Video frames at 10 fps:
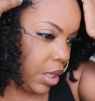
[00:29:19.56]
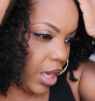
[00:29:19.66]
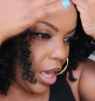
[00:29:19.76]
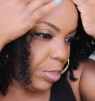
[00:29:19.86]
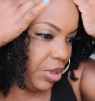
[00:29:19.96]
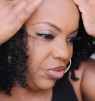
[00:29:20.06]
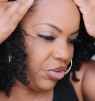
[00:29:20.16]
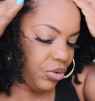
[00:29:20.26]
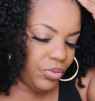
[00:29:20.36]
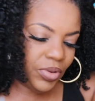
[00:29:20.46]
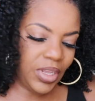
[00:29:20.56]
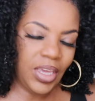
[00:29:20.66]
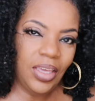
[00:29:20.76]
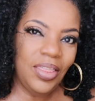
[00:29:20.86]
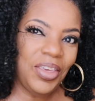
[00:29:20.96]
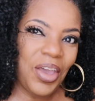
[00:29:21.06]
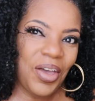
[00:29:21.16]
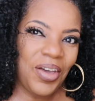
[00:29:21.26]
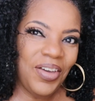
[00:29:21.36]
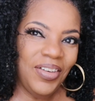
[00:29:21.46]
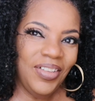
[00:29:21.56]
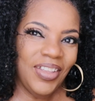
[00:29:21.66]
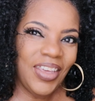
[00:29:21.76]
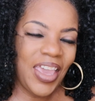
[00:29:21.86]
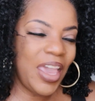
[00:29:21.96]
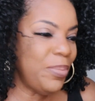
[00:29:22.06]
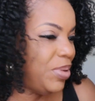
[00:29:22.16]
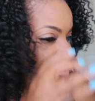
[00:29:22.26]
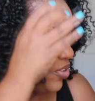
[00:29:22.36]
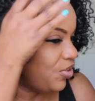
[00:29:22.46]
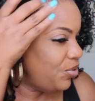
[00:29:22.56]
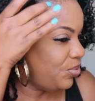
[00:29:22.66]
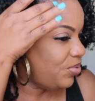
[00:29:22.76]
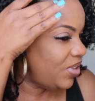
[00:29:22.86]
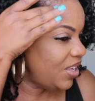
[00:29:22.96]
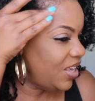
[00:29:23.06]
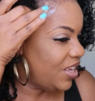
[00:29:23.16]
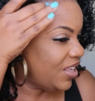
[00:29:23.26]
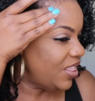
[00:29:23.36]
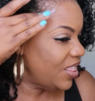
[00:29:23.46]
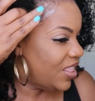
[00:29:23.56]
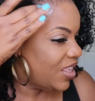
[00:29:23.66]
Happy Juneteenth, y'all. Happy Juneteenth.